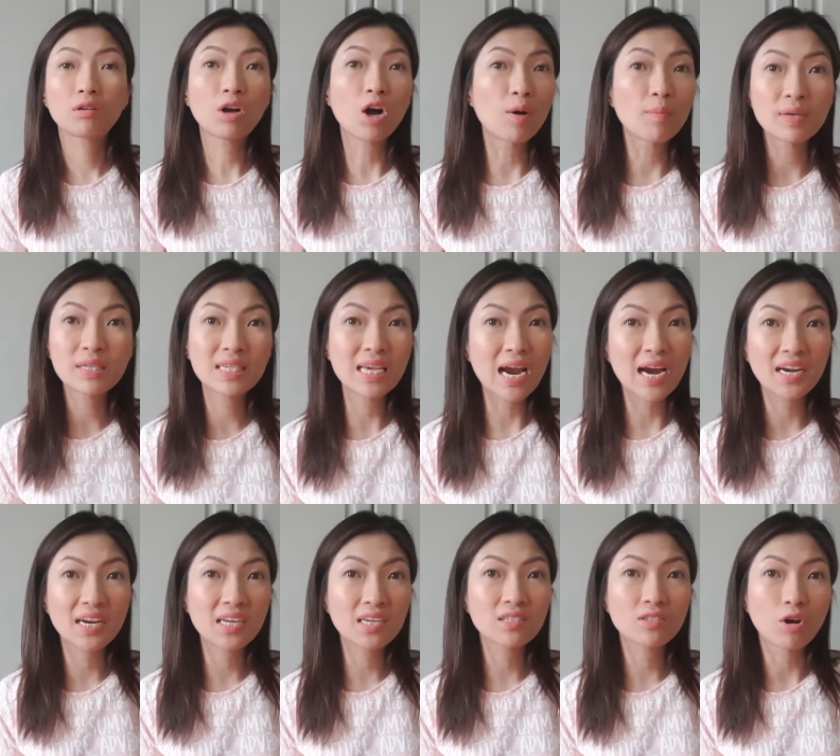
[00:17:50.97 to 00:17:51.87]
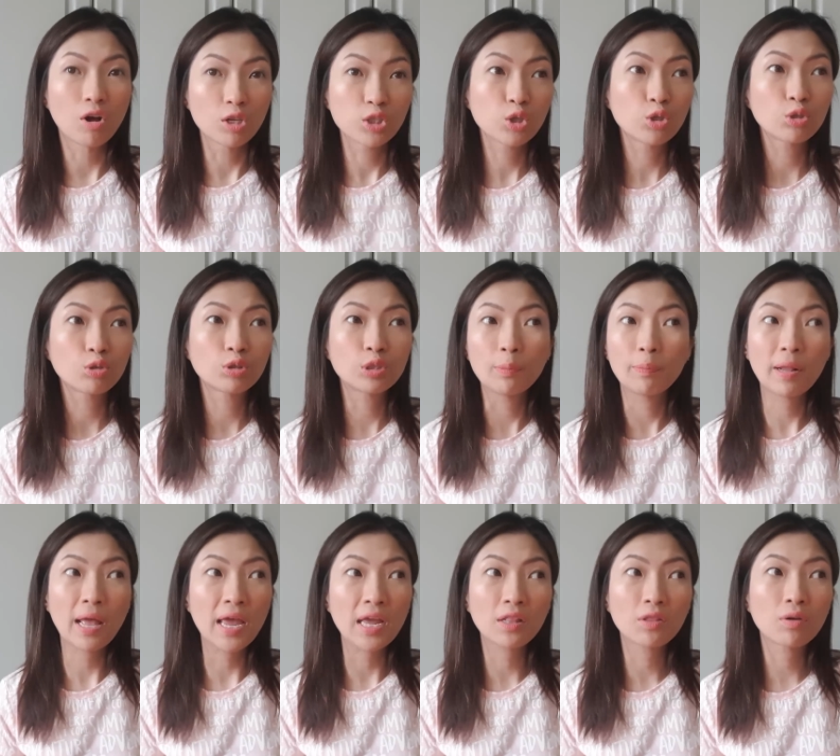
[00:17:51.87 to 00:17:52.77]
commissary is also
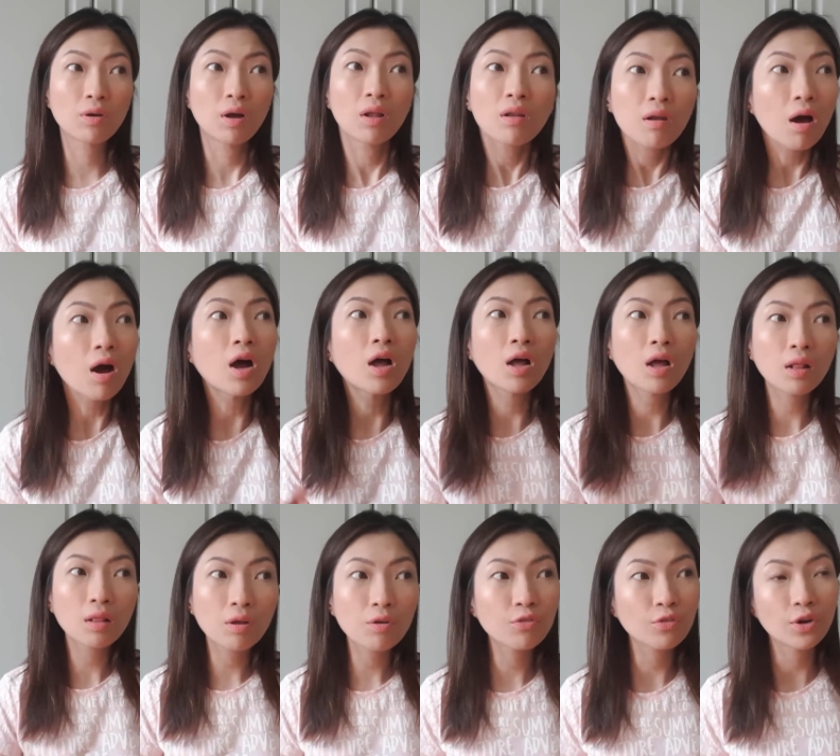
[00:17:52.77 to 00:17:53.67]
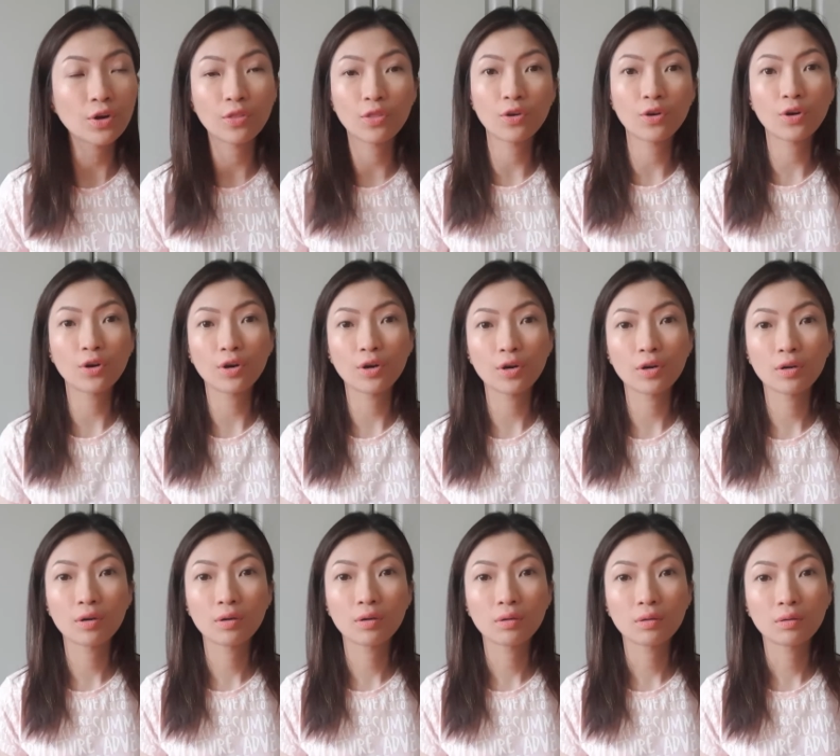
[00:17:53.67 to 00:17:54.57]
supplying to a lot of
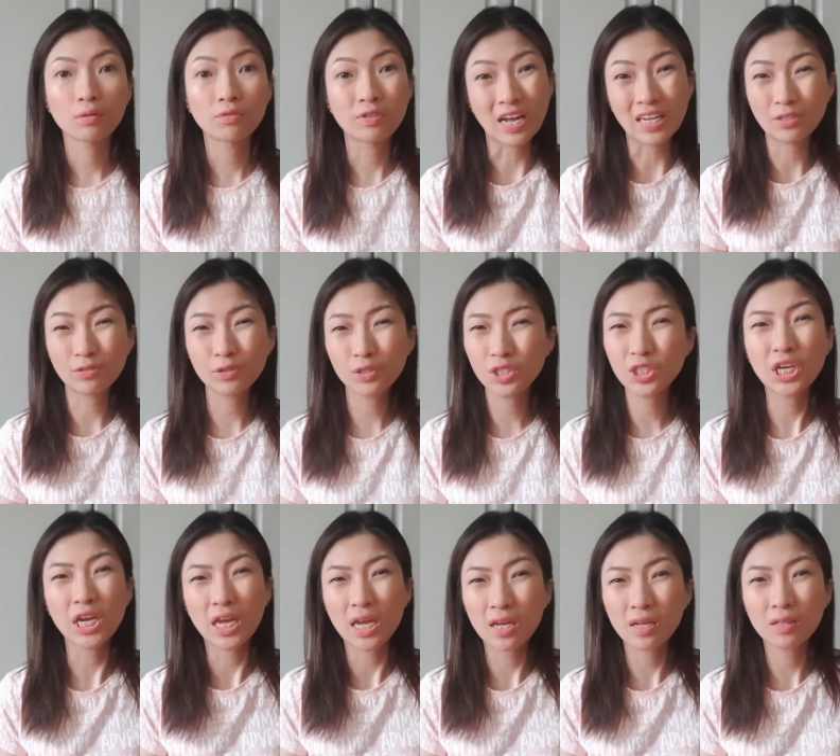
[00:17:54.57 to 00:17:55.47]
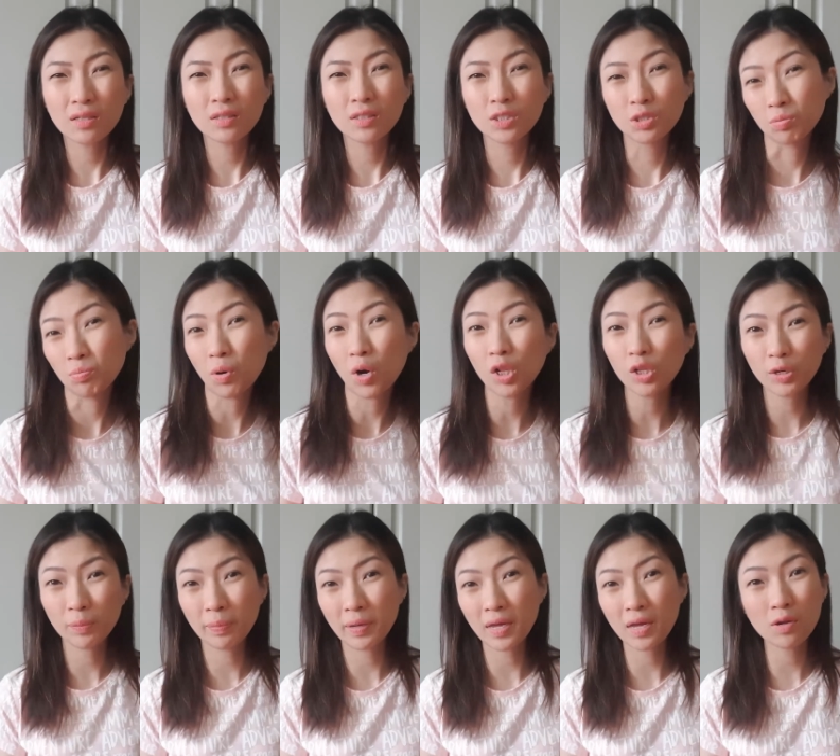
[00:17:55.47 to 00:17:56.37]
other fast food chains, small
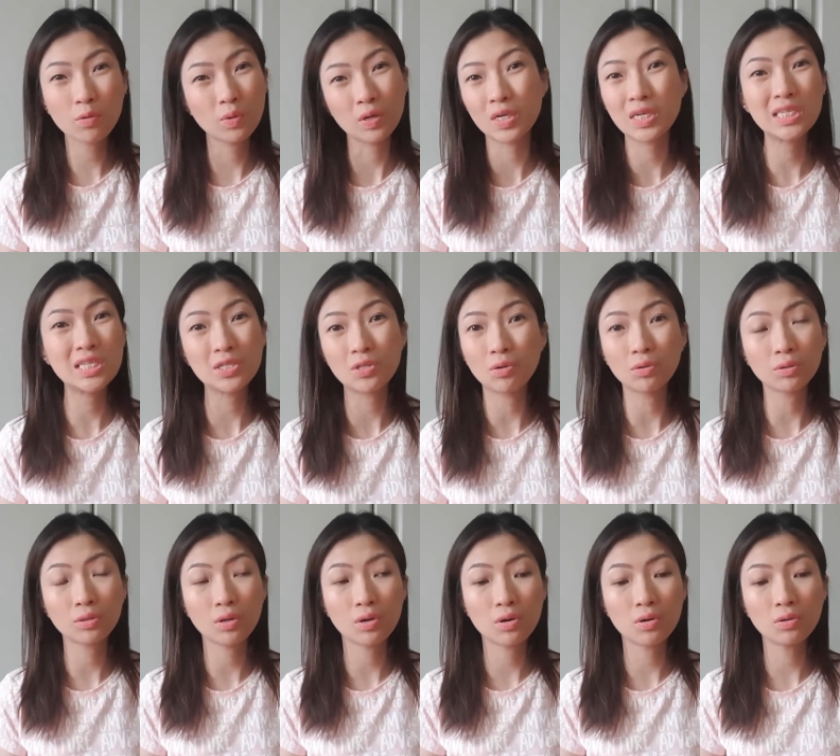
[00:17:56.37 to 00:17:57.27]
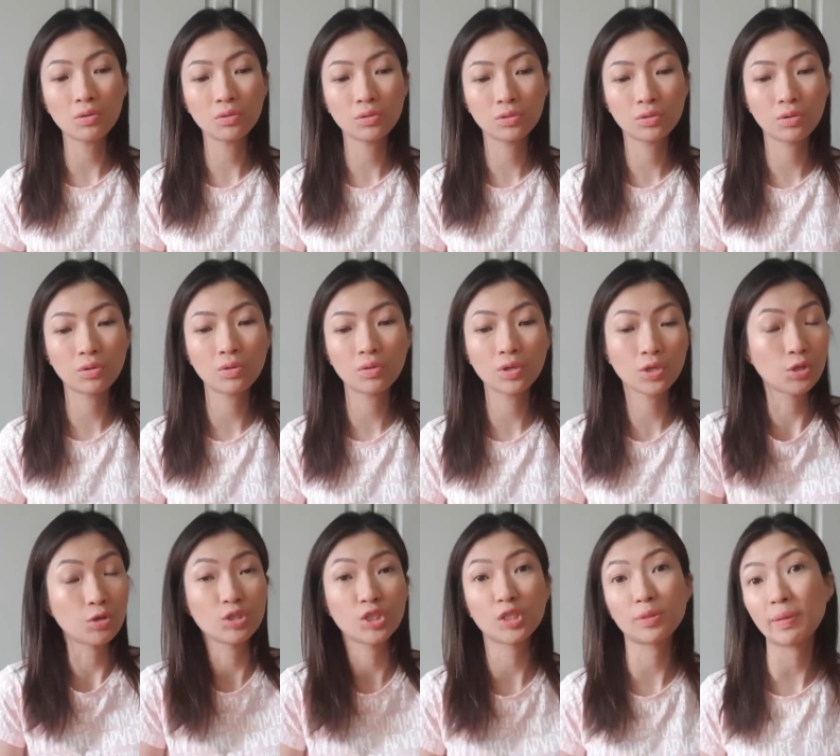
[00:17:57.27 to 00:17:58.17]
or big. We really don't know. So, you
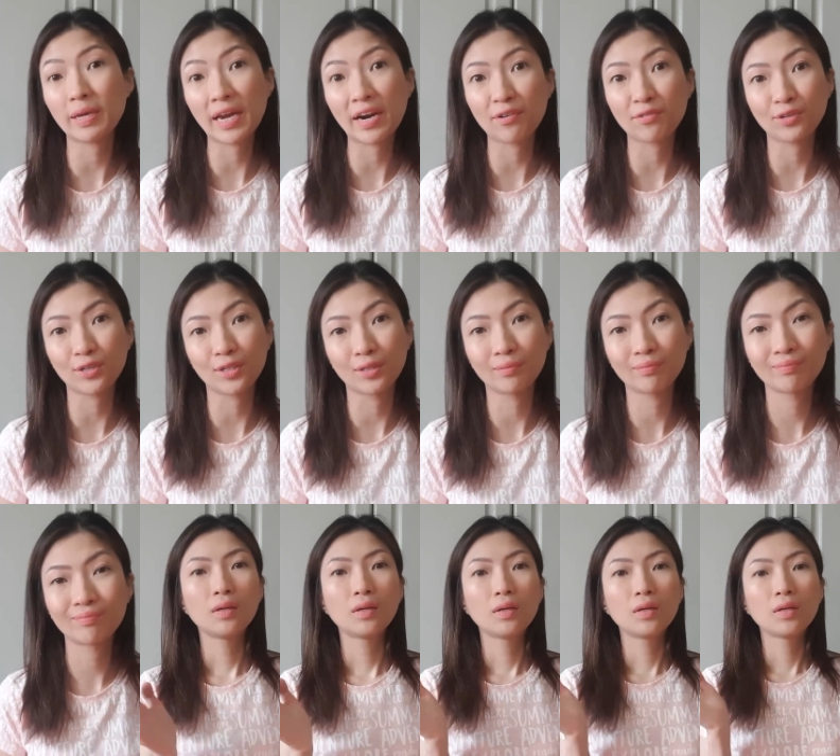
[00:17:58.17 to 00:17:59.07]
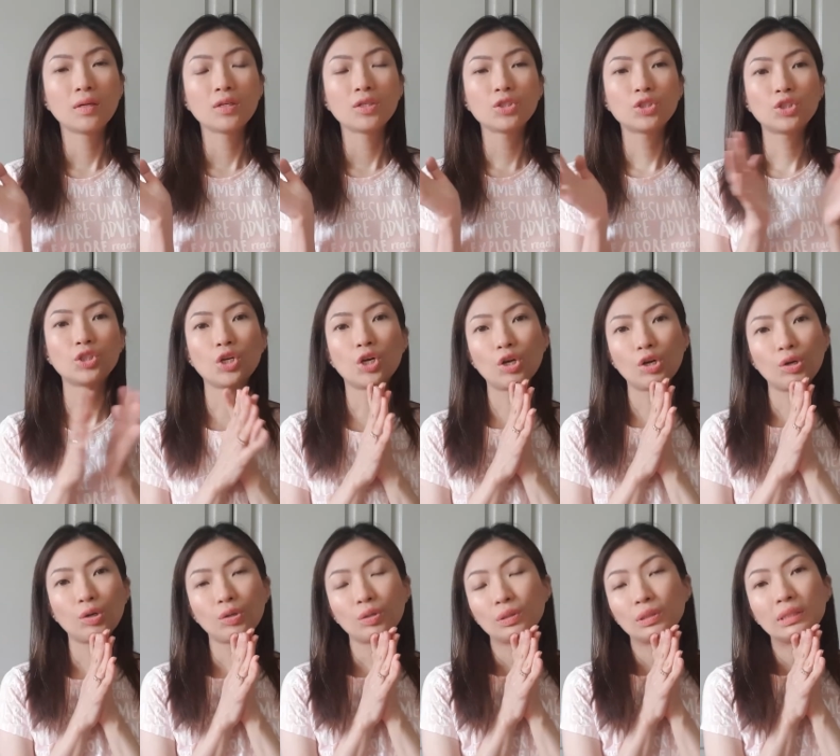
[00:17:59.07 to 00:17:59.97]
know, just be careful.
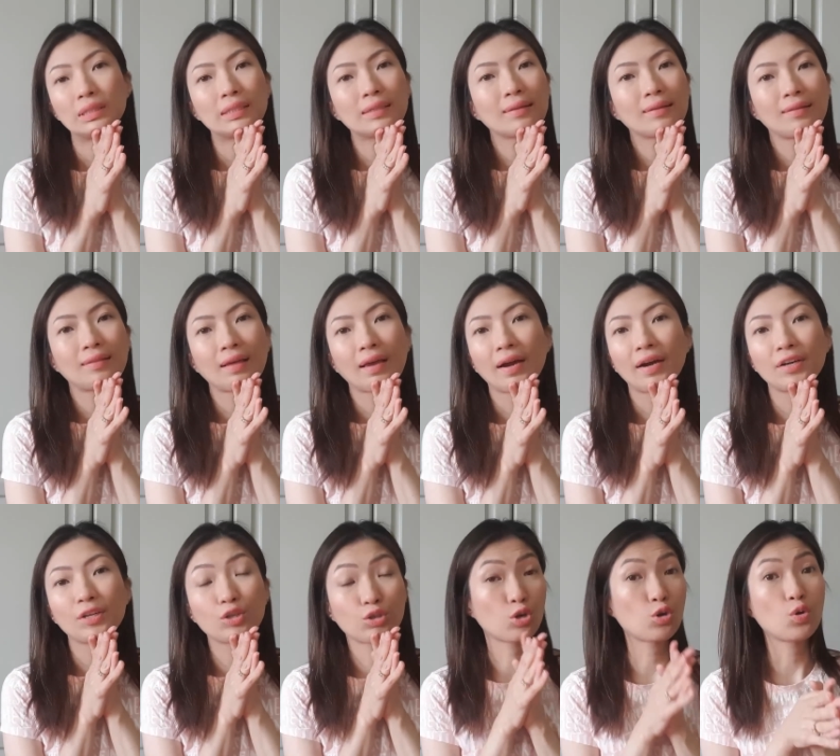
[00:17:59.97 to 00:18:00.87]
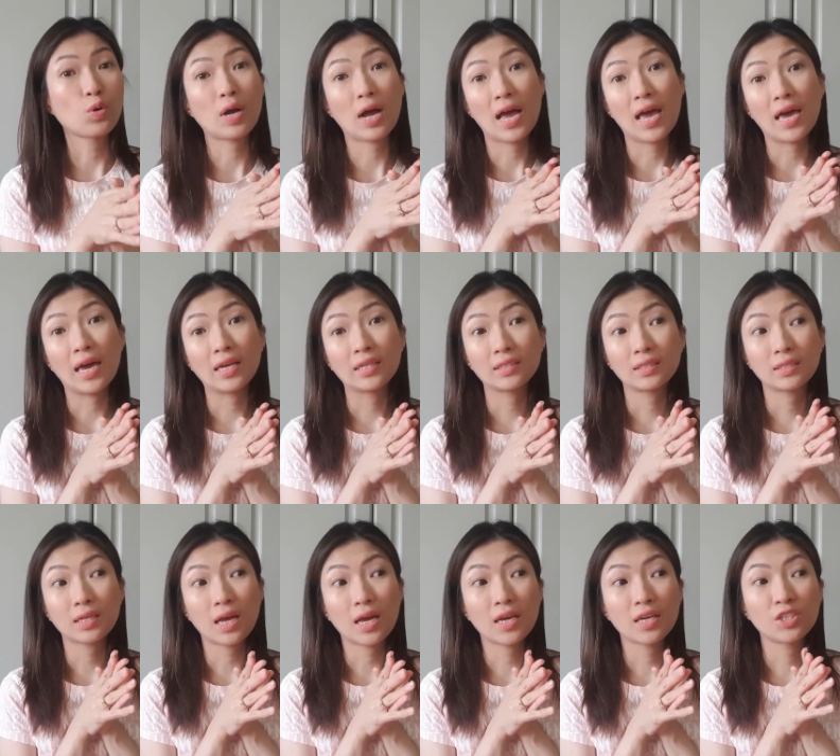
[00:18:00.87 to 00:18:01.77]
So there you go,
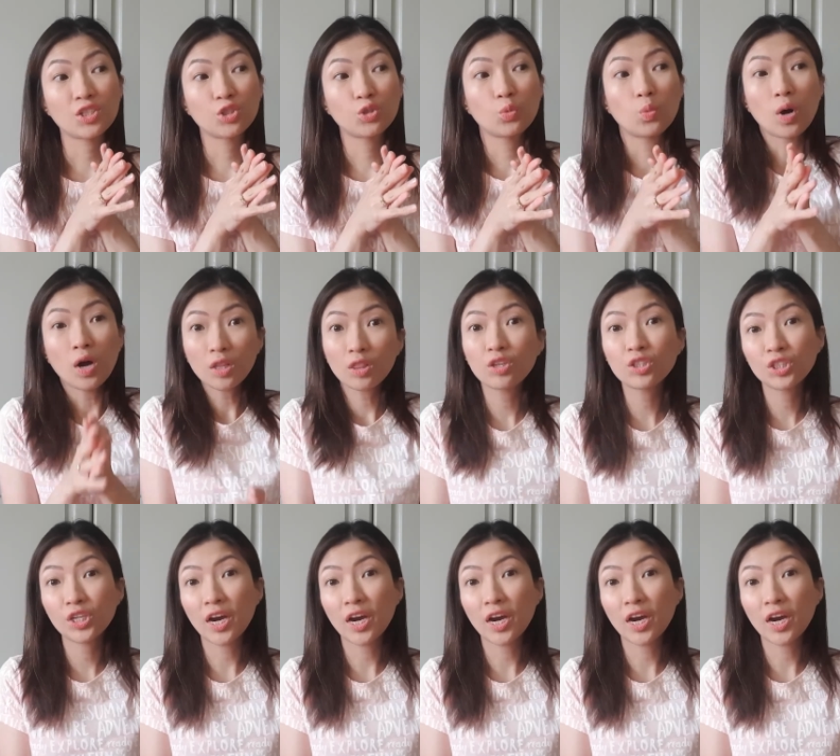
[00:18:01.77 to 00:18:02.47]
guys. I just want to